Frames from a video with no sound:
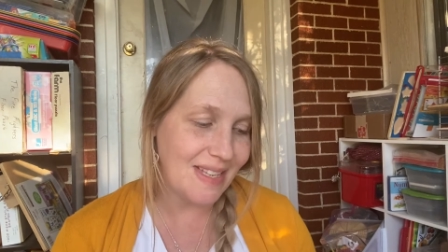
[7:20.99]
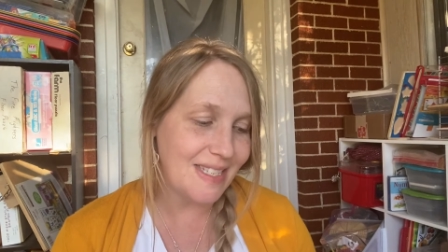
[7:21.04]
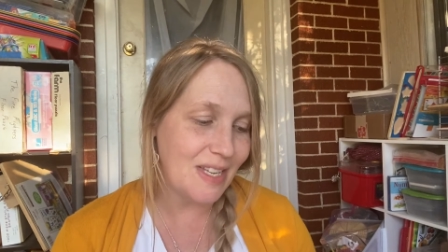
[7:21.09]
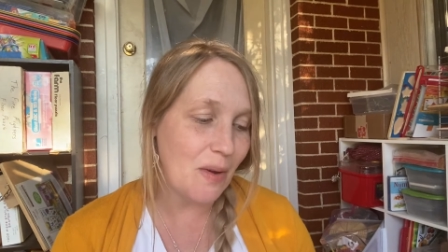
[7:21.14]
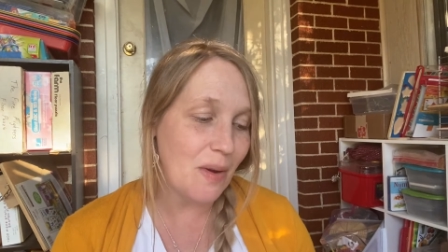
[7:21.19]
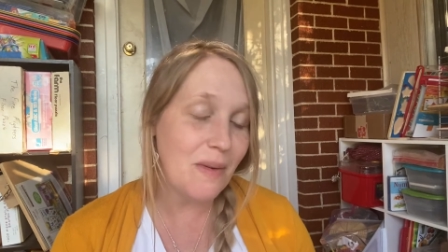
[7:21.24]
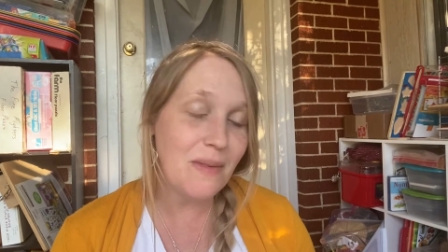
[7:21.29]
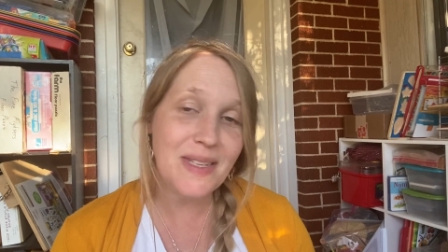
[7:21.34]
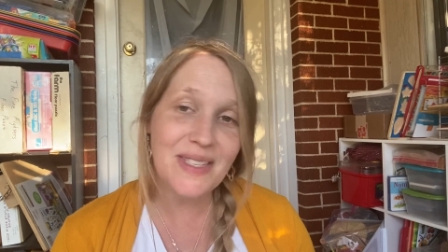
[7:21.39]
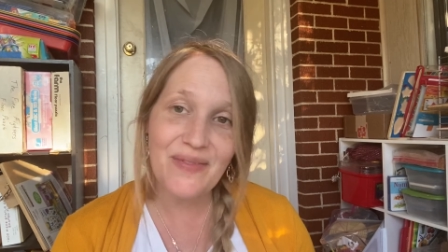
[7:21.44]

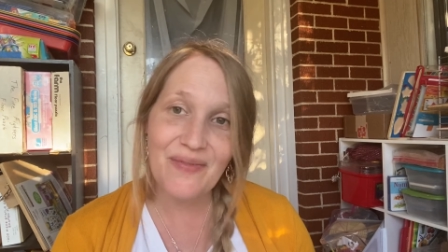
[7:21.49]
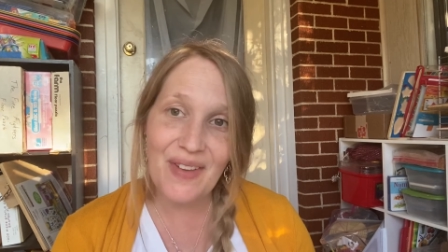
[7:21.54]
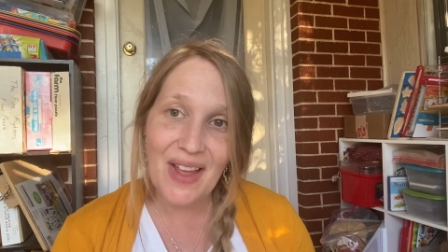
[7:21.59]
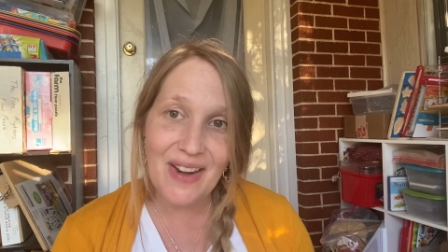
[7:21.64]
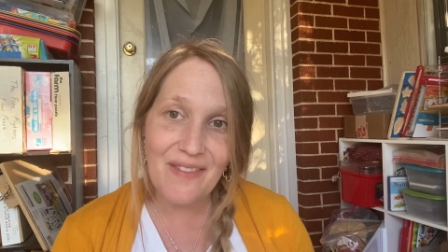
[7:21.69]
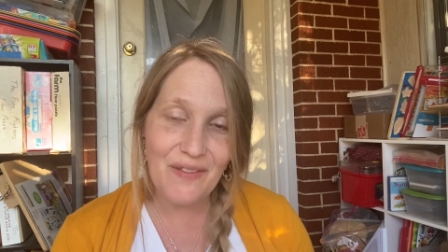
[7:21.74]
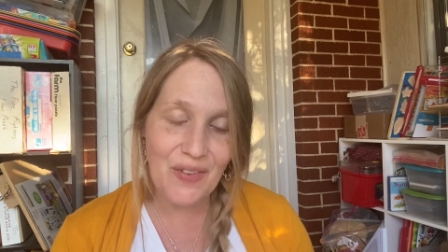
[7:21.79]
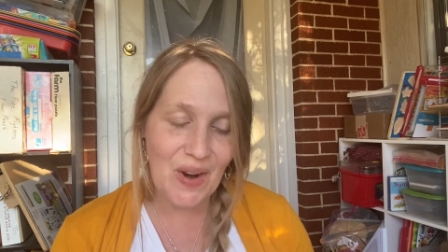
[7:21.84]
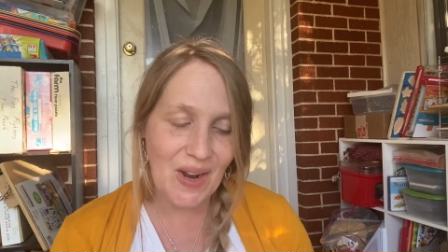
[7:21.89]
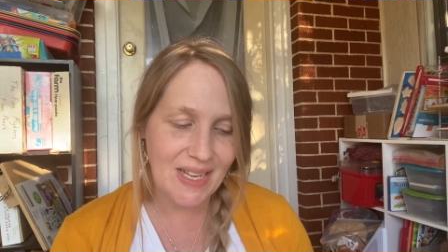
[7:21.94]
So it was
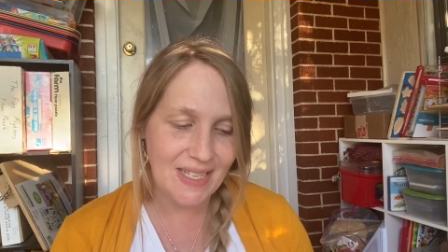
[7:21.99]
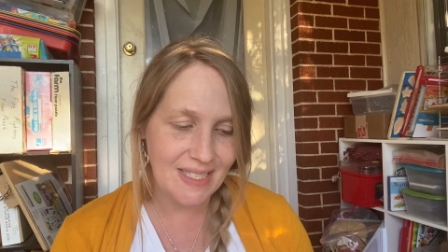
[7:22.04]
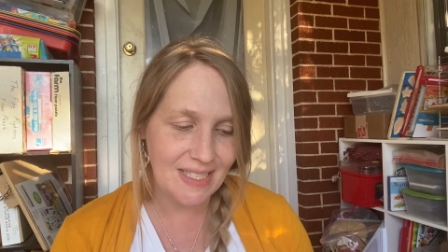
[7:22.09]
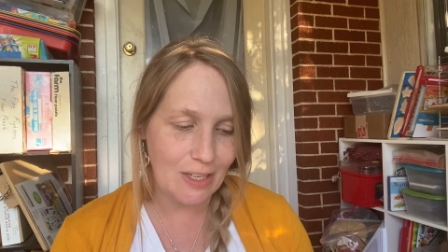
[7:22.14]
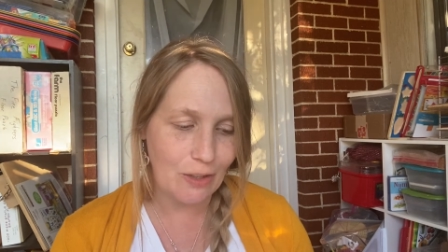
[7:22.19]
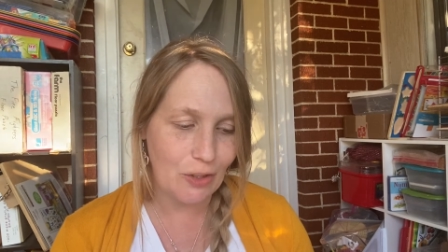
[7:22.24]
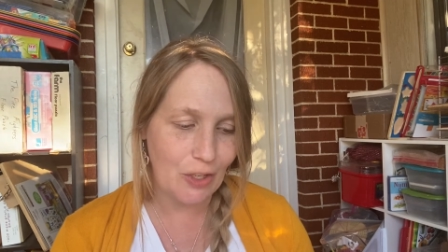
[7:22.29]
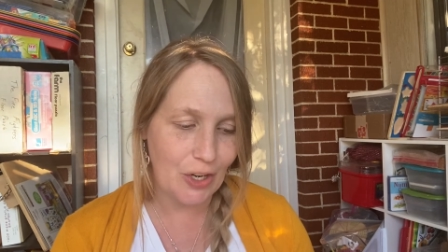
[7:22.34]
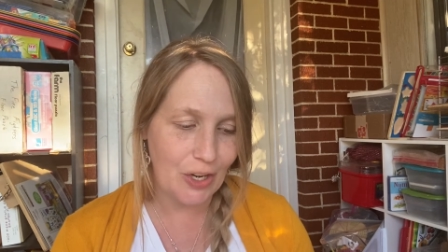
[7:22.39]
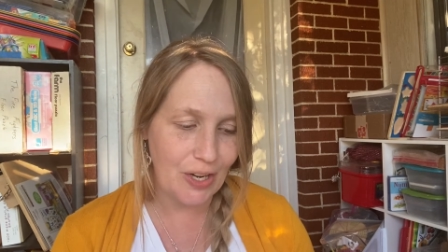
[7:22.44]
fun for us
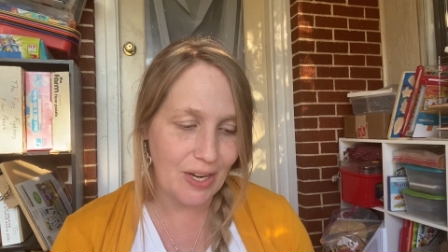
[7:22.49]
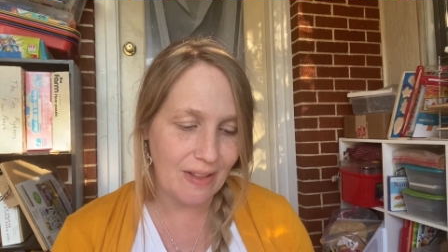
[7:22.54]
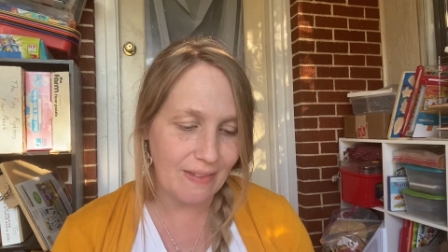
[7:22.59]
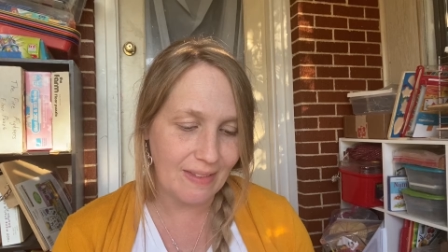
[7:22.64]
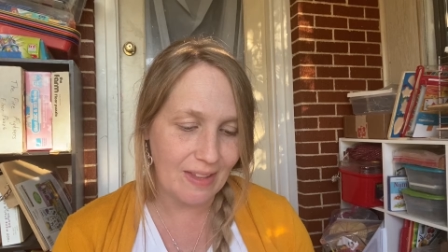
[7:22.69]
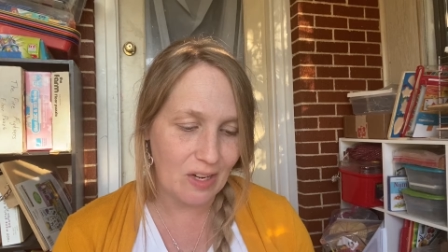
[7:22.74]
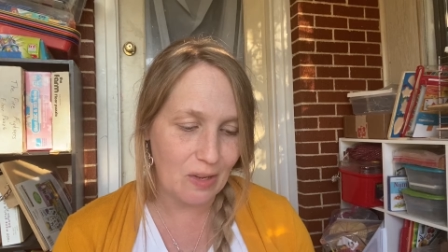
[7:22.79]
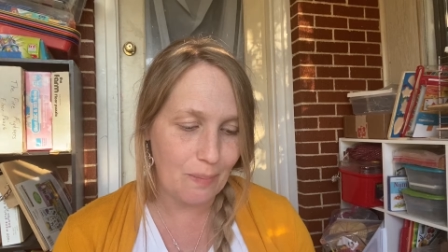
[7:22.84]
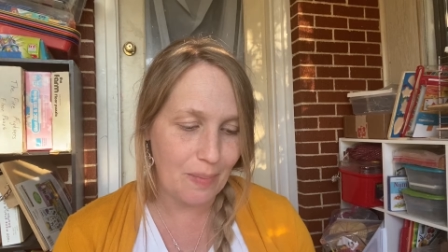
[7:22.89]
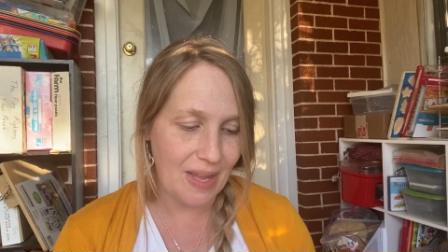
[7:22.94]
to learn a
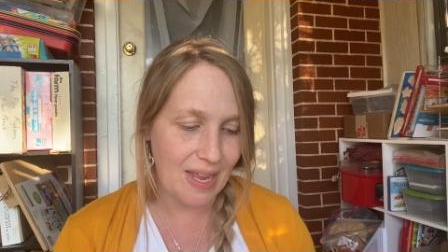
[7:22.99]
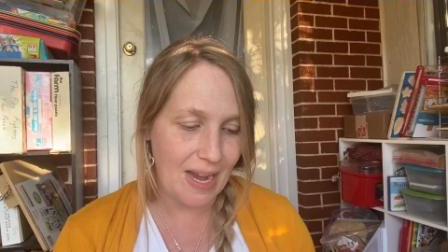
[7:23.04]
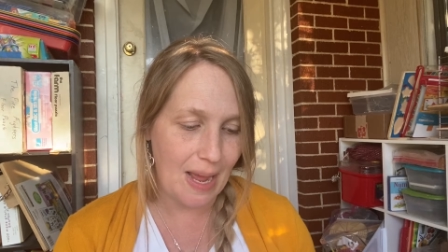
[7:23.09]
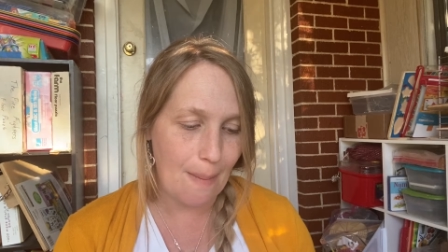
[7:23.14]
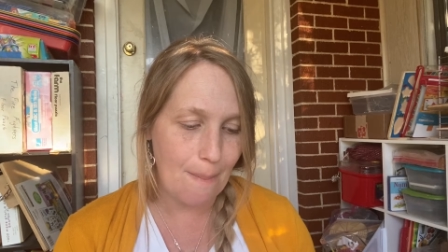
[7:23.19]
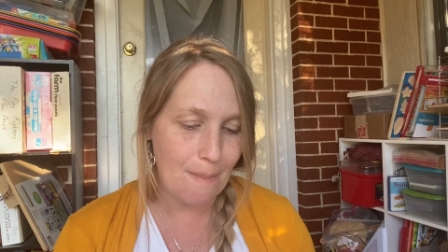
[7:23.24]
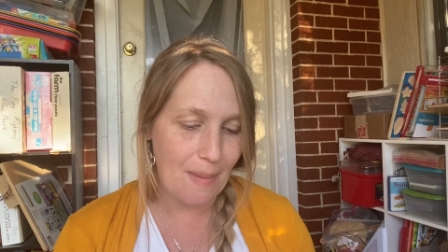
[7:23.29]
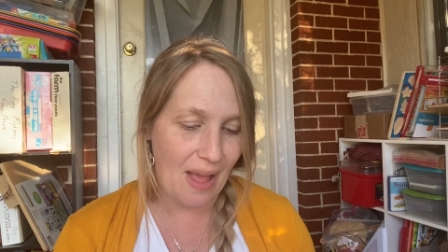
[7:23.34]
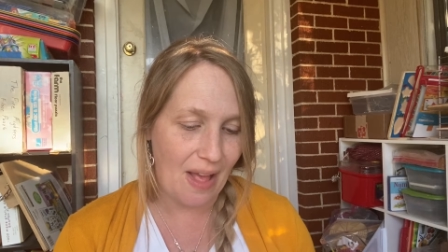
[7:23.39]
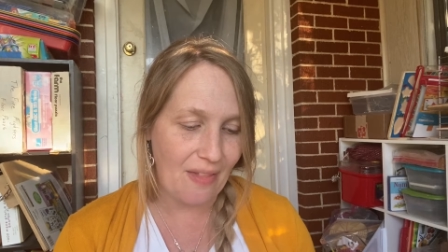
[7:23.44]
little bit
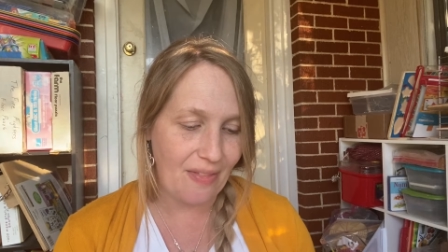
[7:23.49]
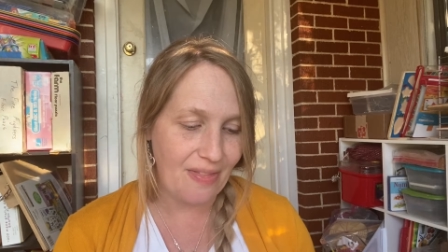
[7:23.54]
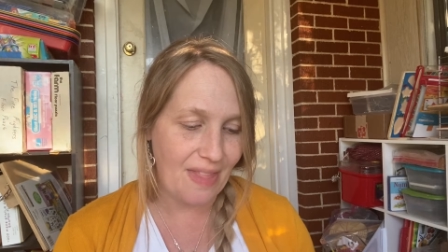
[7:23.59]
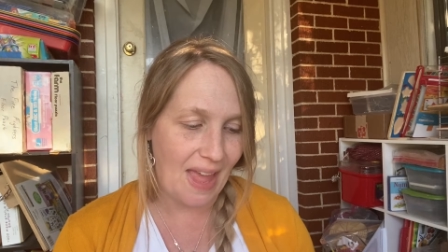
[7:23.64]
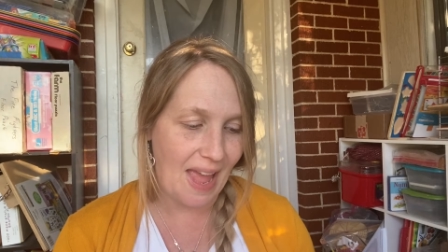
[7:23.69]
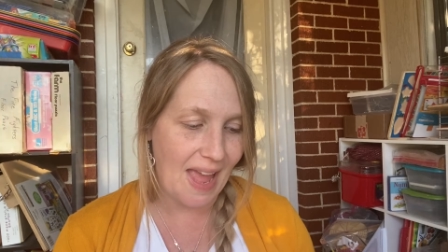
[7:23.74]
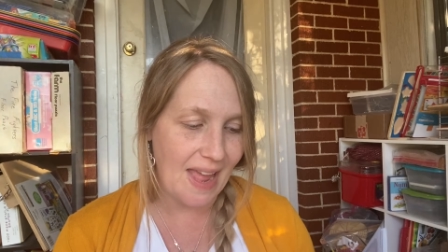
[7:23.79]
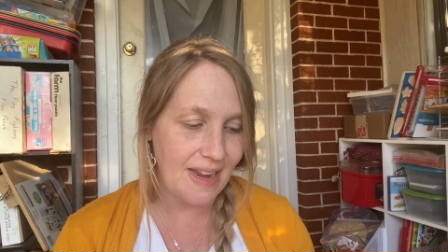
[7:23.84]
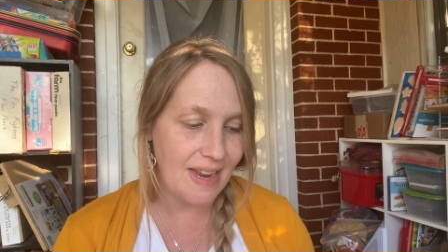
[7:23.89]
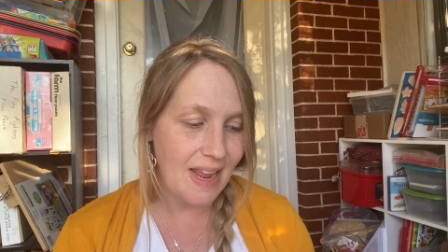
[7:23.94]
about
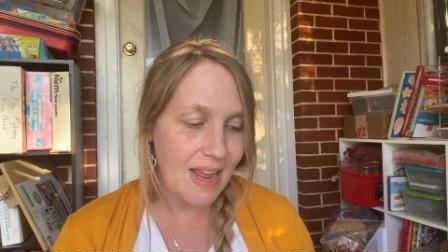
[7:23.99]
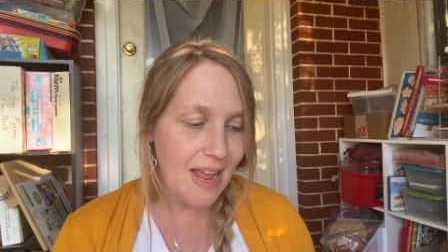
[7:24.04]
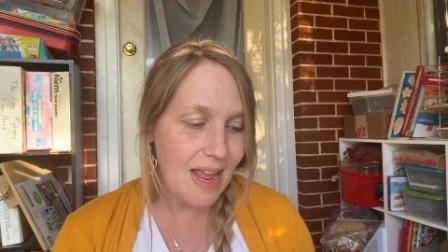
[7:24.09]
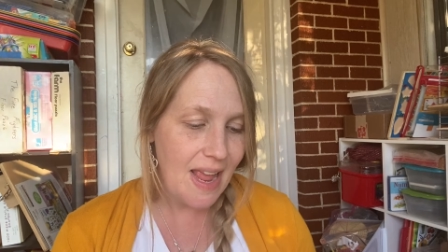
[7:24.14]
that